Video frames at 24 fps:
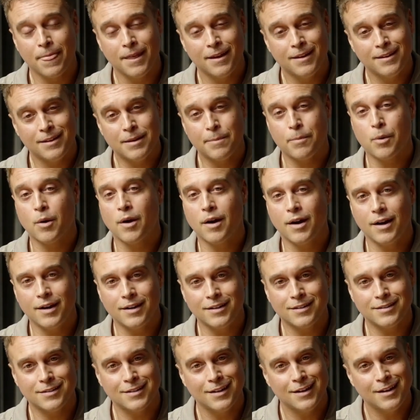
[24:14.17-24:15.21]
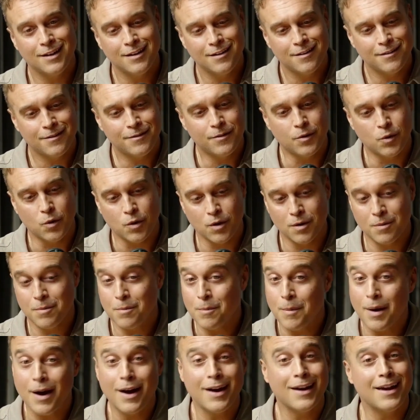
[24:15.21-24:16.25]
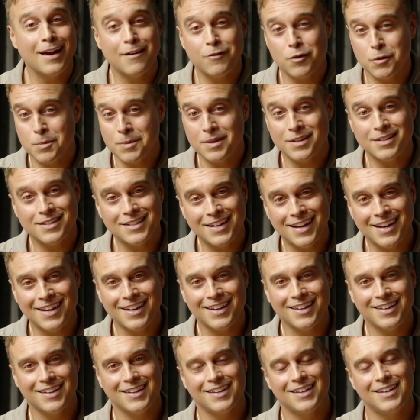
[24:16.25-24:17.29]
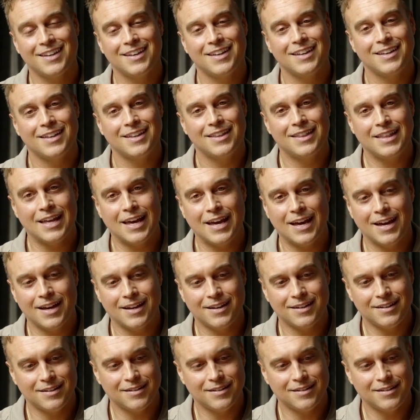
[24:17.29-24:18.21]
the price for my every mistake, that